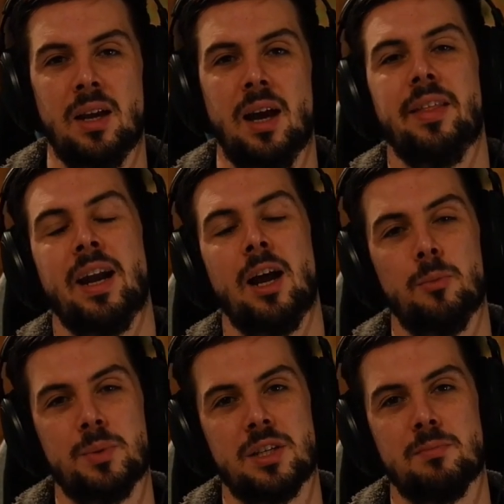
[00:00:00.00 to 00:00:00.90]
and that
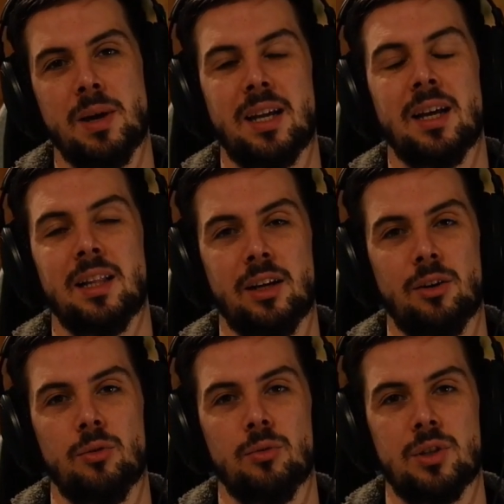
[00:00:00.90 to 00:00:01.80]
helps us make a
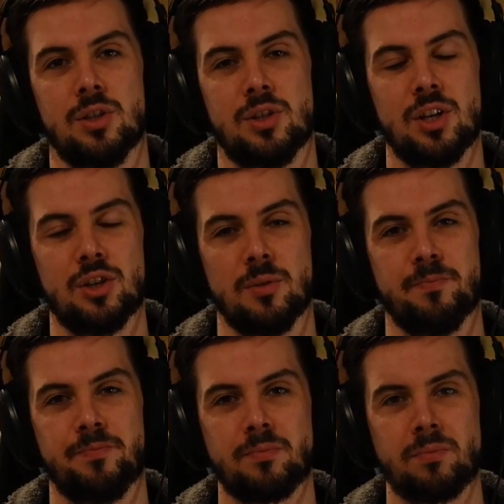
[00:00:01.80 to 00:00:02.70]
clinical decision.
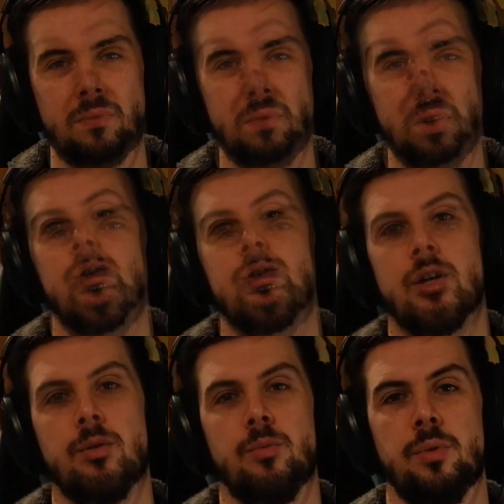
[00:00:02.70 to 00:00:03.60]

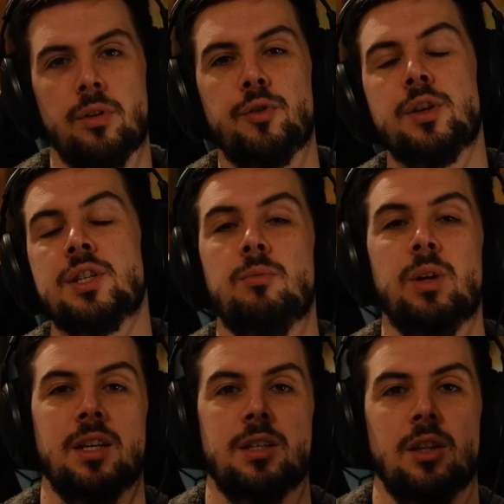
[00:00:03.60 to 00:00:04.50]
So, the first thing we
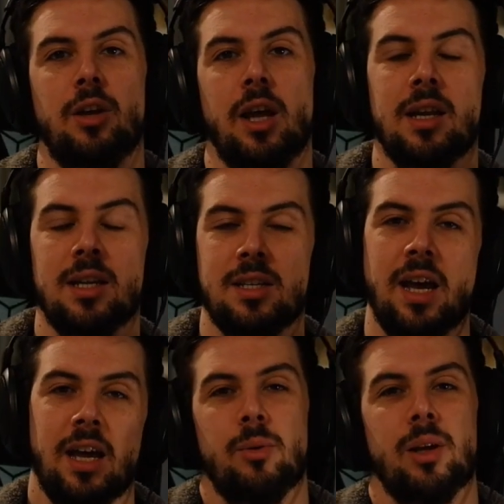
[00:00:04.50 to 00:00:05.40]
need to look at is
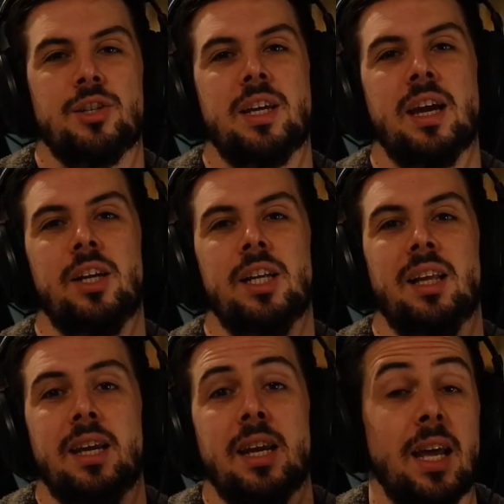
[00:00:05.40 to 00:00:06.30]
how do we actually
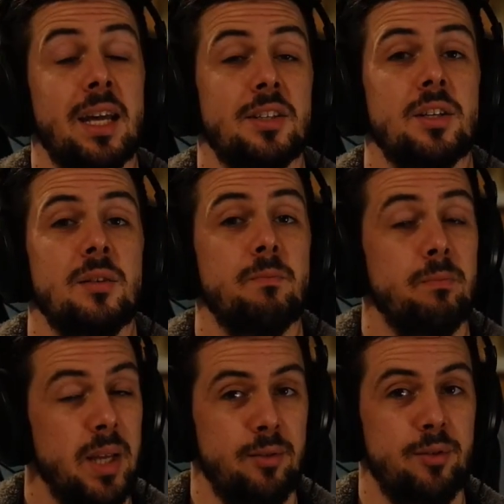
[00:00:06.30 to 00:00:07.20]
calculate net
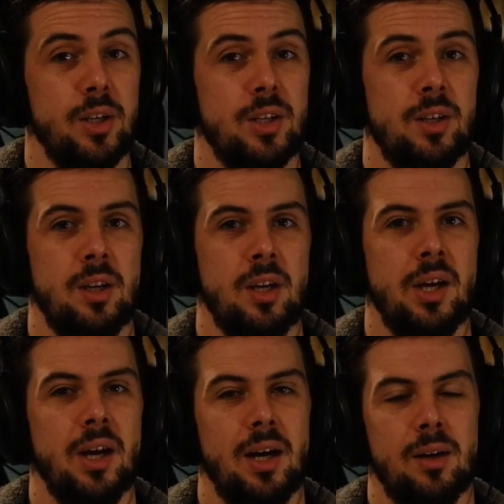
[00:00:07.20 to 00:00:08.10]
benefit?
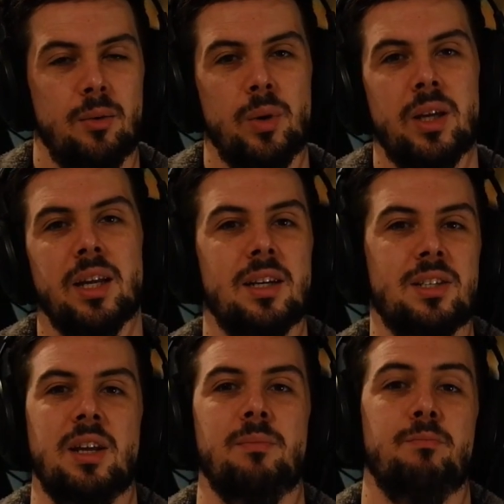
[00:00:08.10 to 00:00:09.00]
Uh, we can
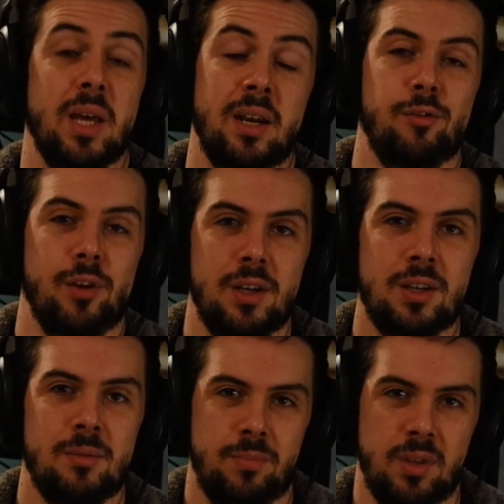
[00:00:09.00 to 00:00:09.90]
understand benefit,
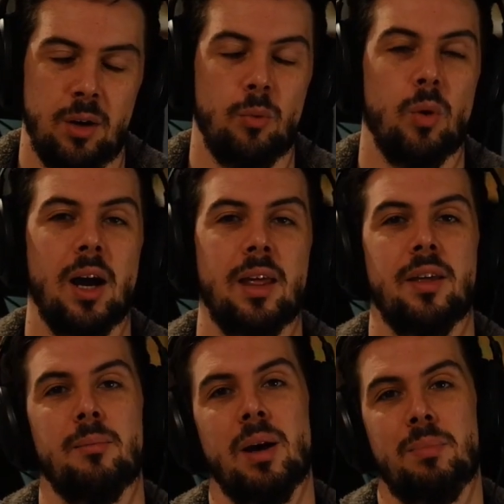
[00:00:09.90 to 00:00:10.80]
you know, why
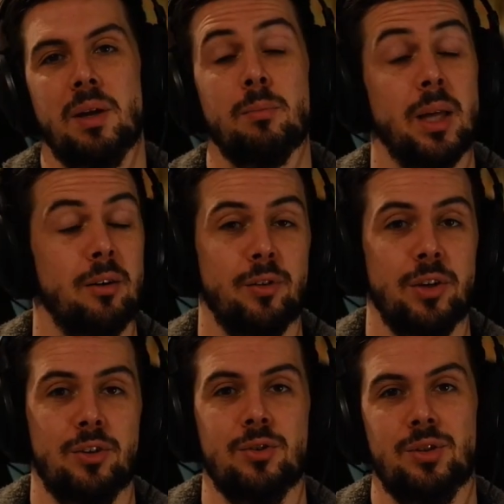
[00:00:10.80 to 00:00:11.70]
there might be a
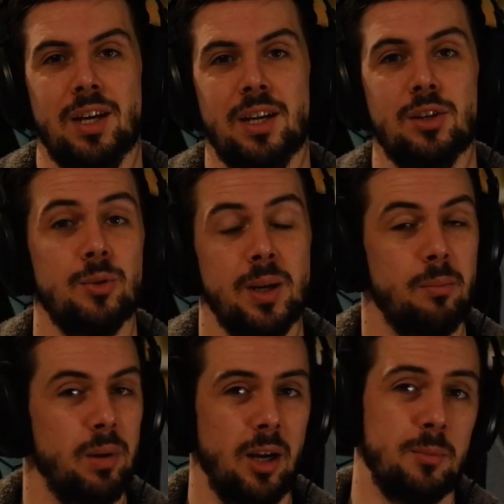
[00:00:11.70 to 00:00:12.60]
benefit to, say, doing
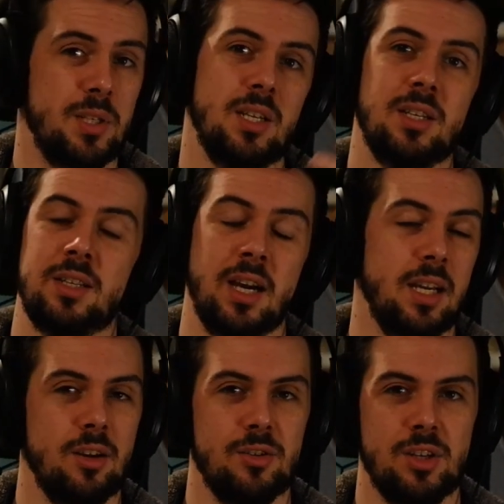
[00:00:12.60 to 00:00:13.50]
a biopsy,
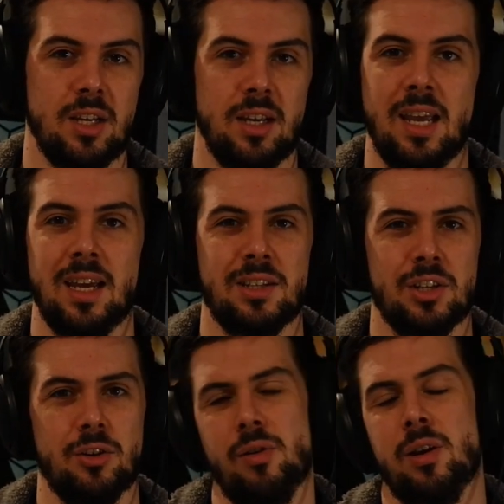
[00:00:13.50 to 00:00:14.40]
diagnosing a
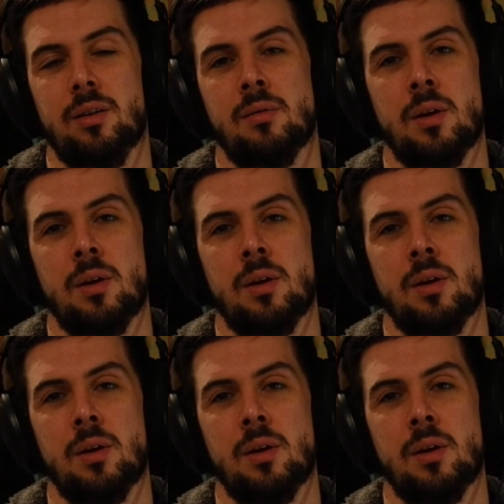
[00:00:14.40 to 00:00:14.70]
cancer, and